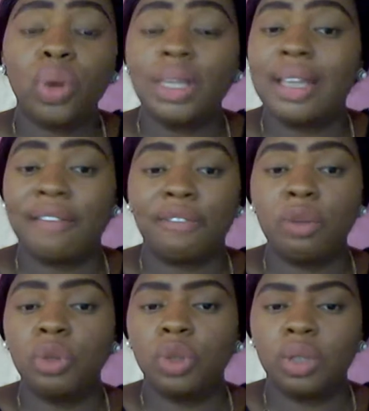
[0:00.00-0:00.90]
their
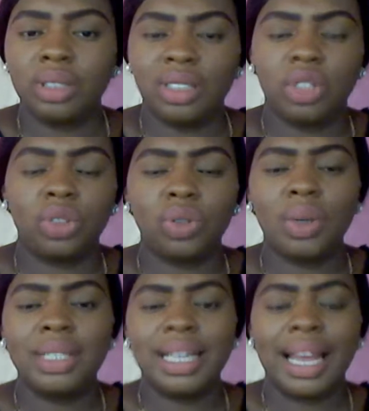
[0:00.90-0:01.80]
future,
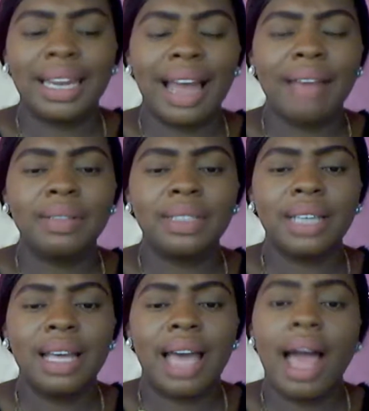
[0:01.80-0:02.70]
destroy their life,
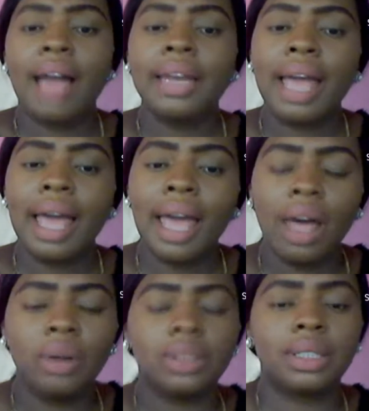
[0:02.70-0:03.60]
and their
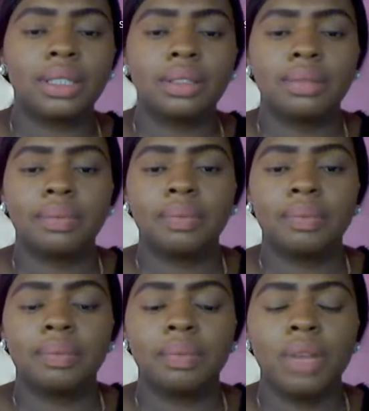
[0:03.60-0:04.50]
health.
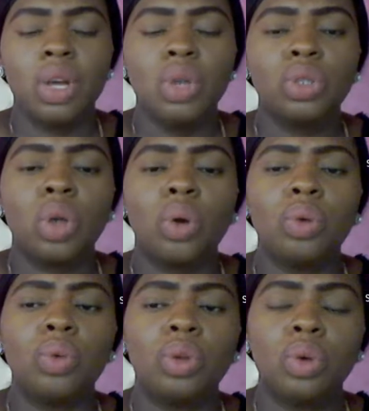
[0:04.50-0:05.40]

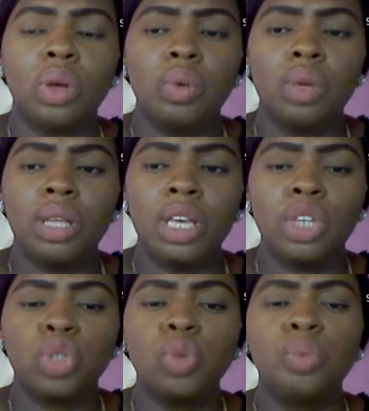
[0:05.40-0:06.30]
So it
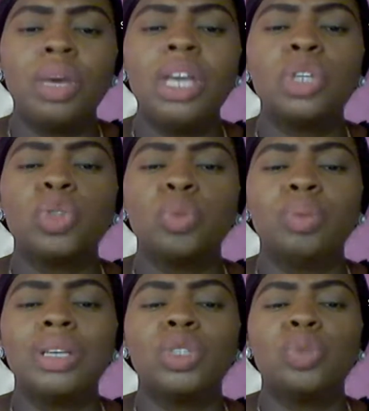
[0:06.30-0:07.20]
should
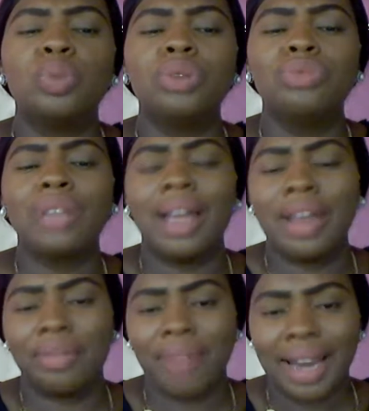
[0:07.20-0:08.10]
be
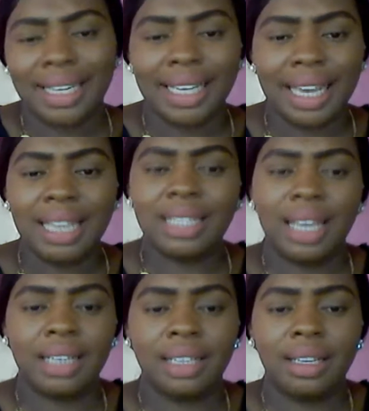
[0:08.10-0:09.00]

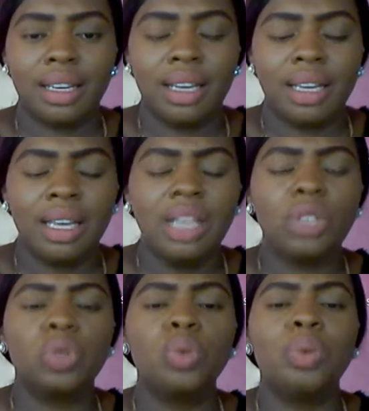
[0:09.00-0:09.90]
eradicated.
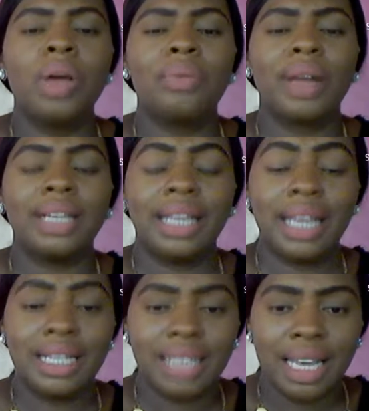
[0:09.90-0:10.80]
It should be
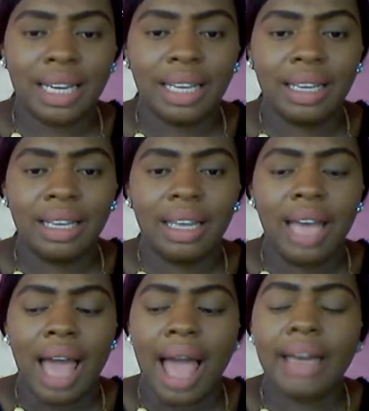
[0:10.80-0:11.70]
eradicated.
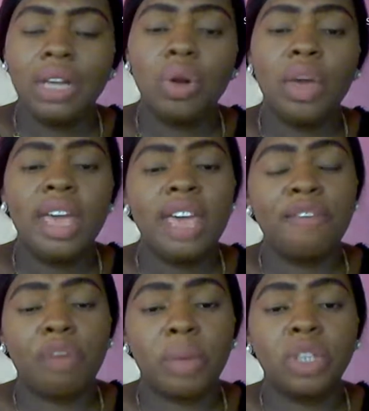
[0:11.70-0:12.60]
And
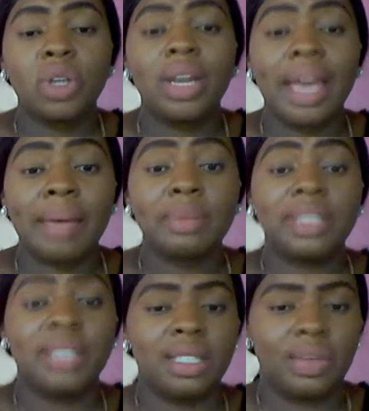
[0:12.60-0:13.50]
information
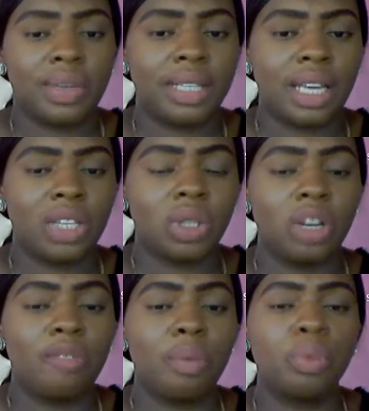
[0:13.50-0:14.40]
helps in this eradication.
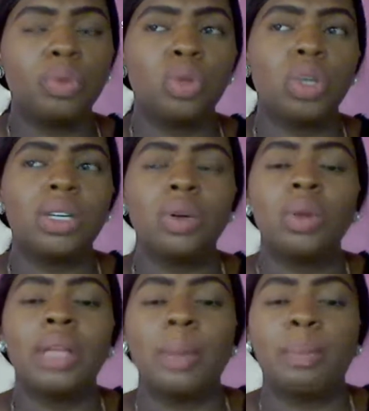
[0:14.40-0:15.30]
If people do not
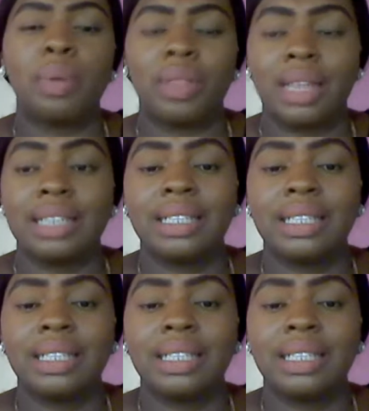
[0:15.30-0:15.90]
know the importance